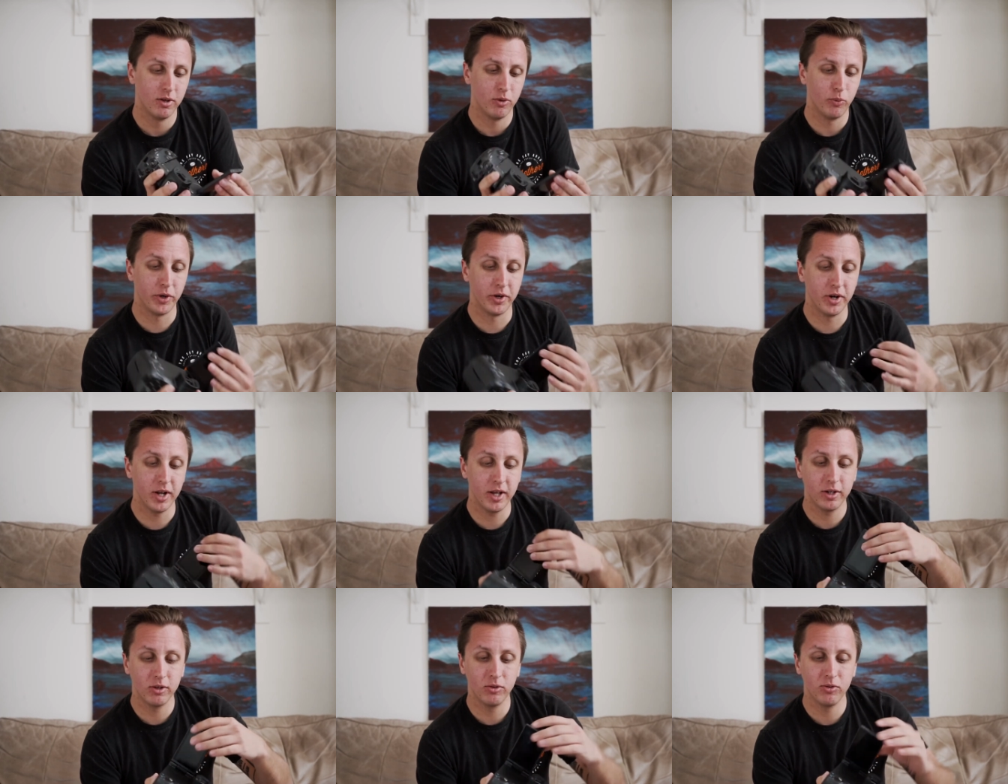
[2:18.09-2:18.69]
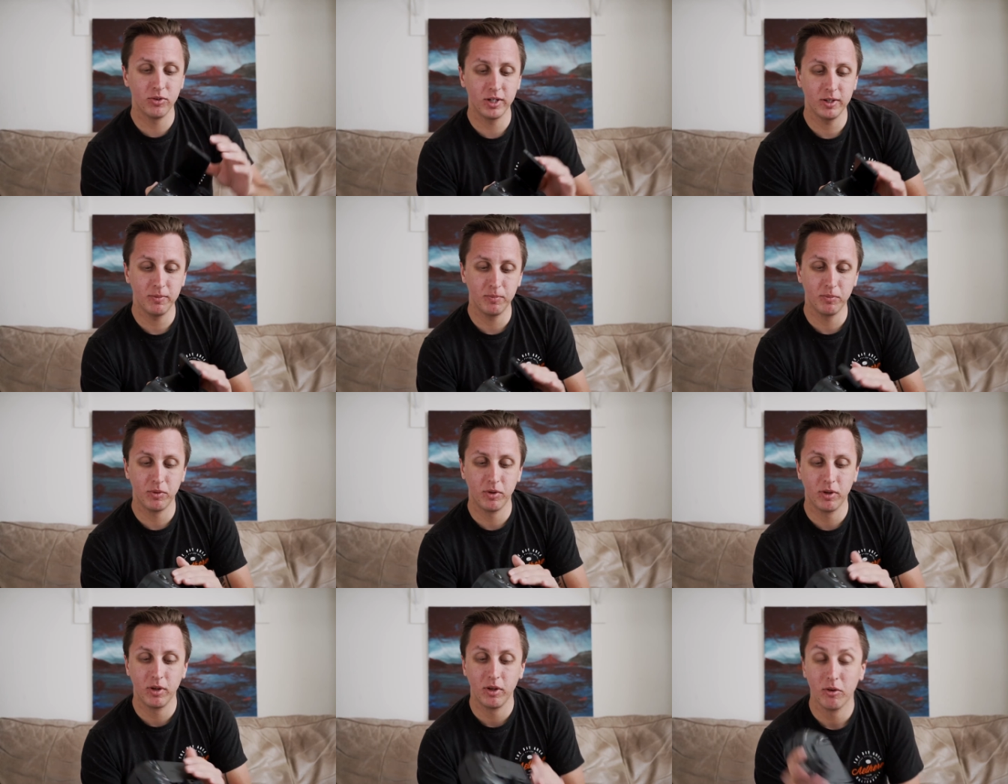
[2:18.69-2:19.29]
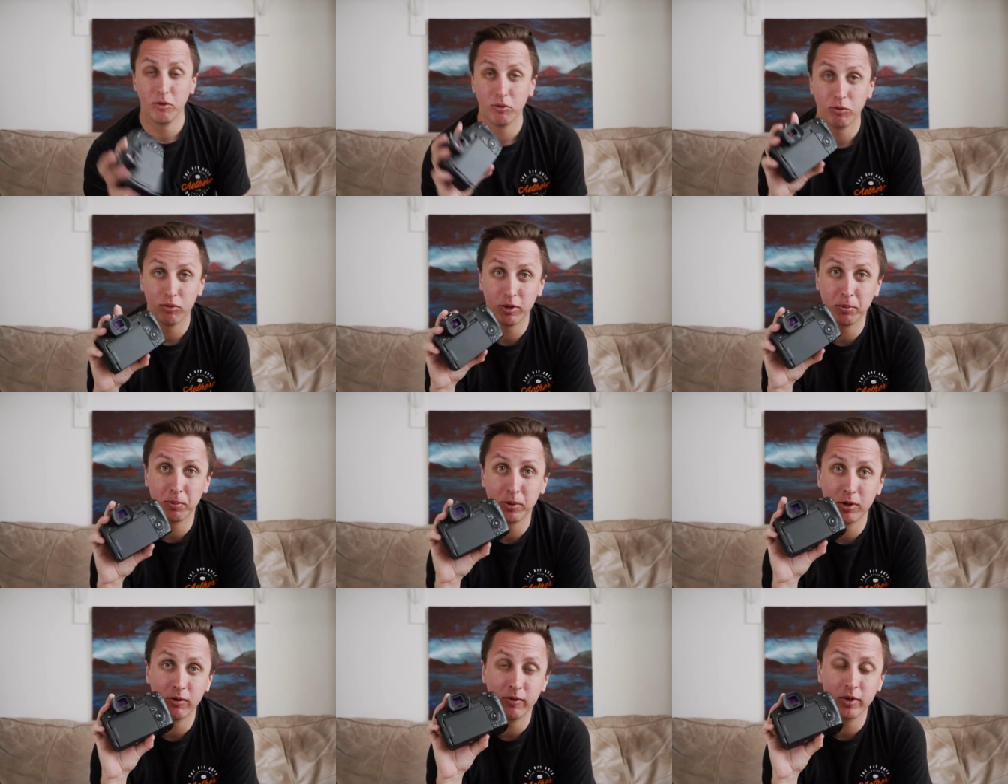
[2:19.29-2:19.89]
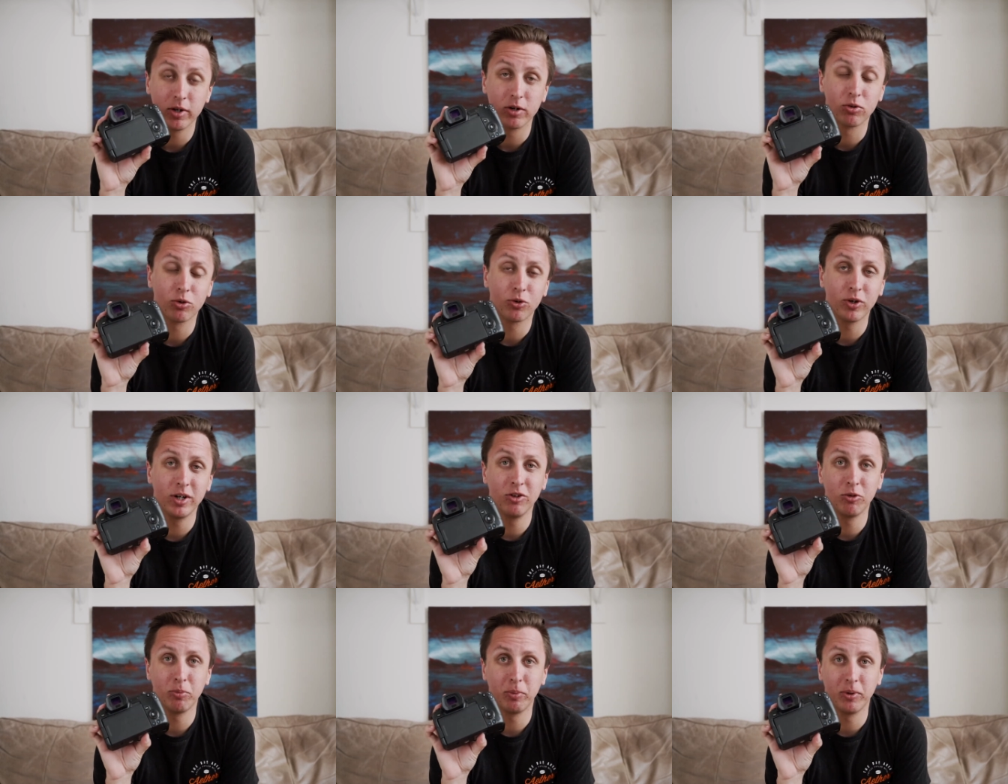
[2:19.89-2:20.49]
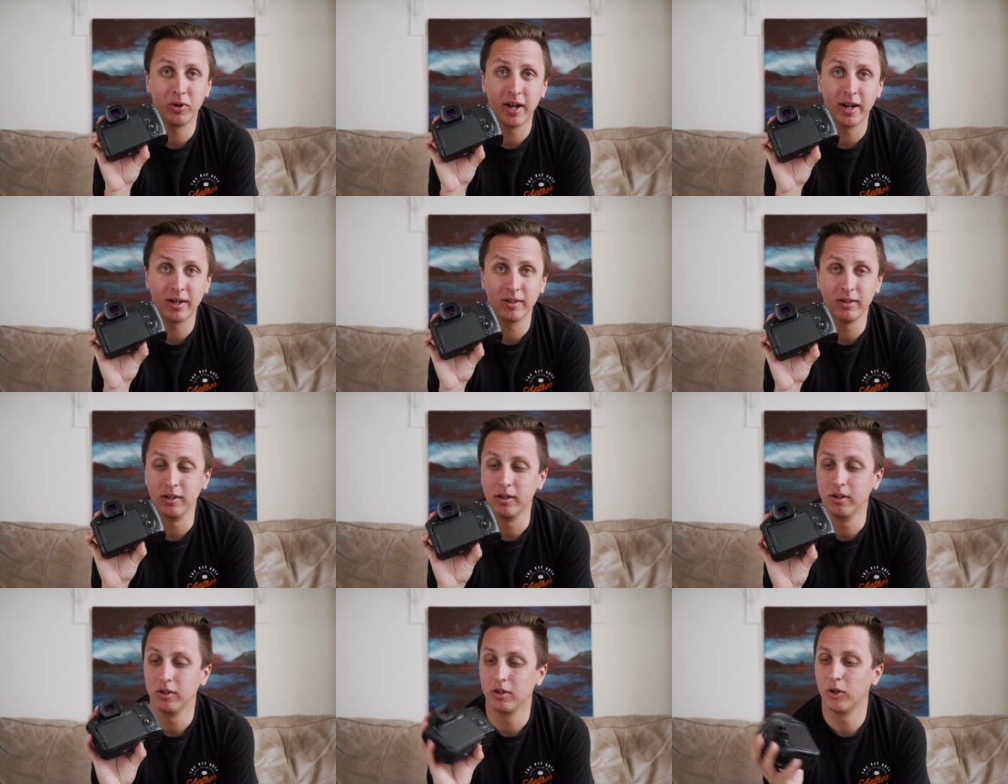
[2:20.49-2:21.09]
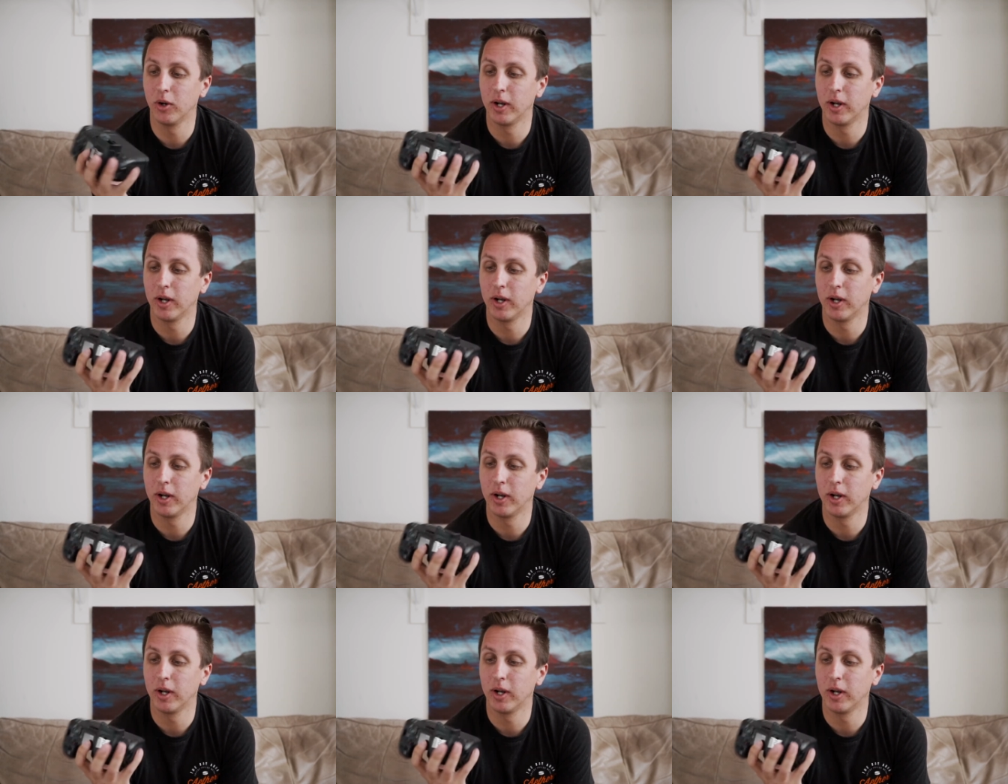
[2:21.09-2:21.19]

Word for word: When you're not using it, flip it over, your screen is protected. You